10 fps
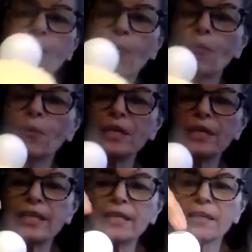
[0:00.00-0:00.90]
we
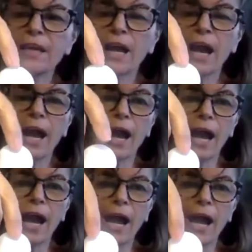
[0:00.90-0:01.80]
need
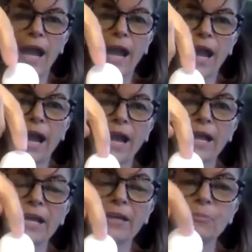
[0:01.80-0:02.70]

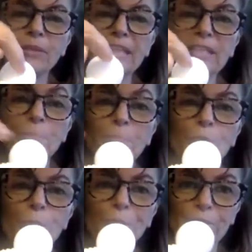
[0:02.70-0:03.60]
the
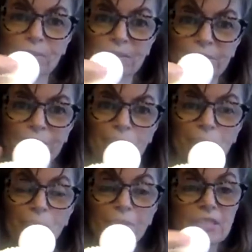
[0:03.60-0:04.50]
pupils,
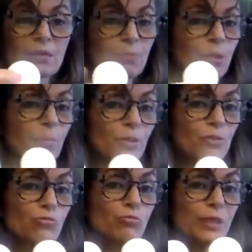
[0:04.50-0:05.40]
because the
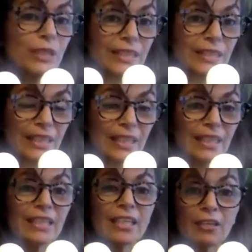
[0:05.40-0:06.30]
pupils really
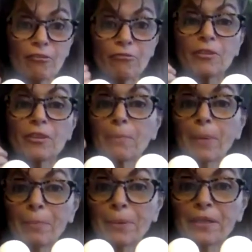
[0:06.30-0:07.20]
give the
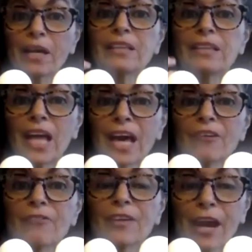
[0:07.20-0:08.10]
puppet a lot
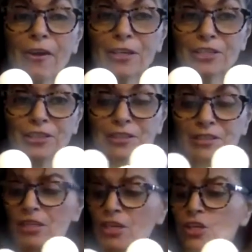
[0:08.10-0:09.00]
of character.
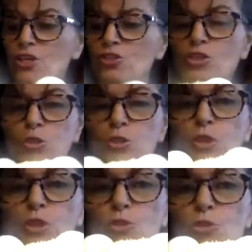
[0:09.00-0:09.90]
So you
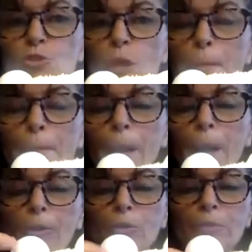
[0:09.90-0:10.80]
can use,
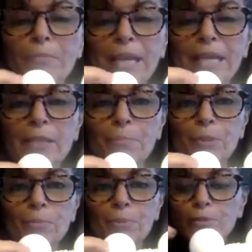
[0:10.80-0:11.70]
you can make the
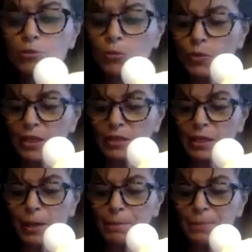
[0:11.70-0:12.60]
pupils with
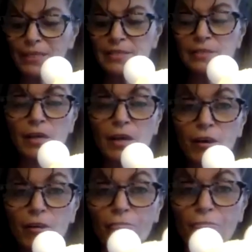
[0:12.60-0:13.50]
a piece of